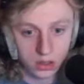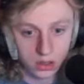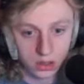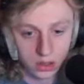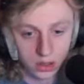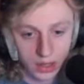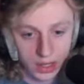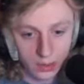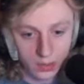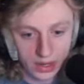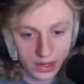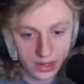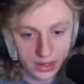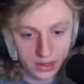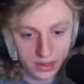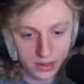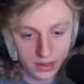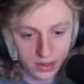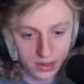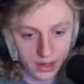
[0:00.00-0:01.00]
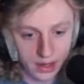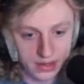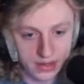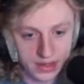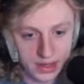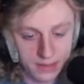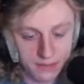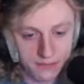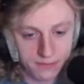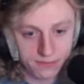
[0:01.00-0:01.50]
Okay, wait. I
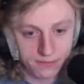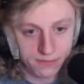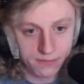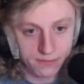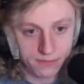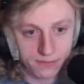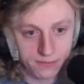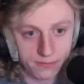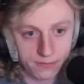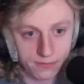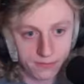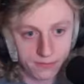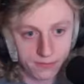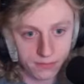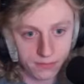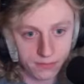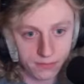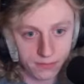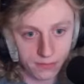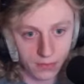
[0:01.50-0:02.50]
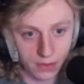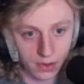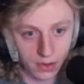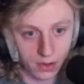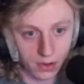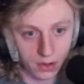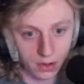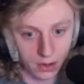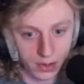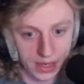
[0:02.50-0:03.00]
think I'm...
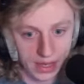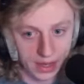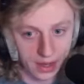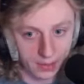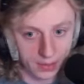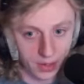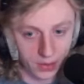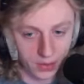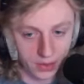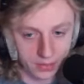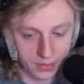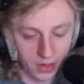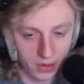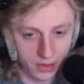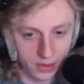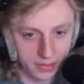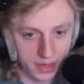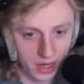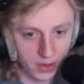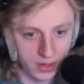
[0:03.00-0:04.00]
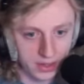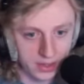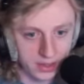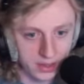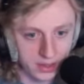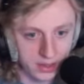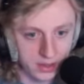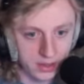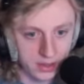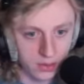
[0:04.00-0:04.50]
Okay, I'm going, I'm going, I'm going.
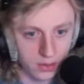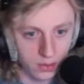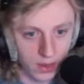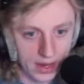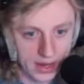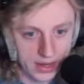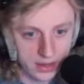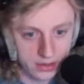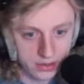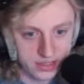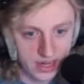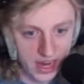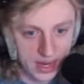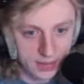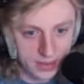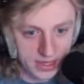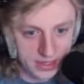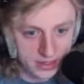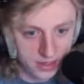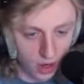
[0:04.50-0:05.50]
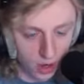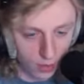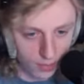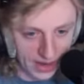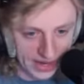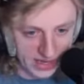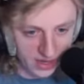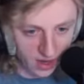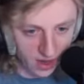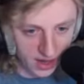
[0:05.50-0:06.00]
Why? Diamonds? Oh
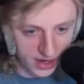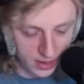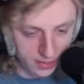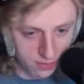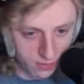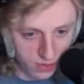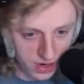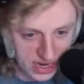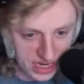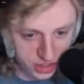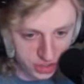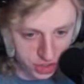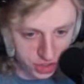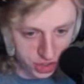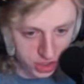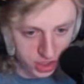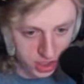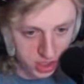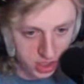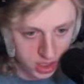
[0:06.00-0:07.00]
my god, I'm rich.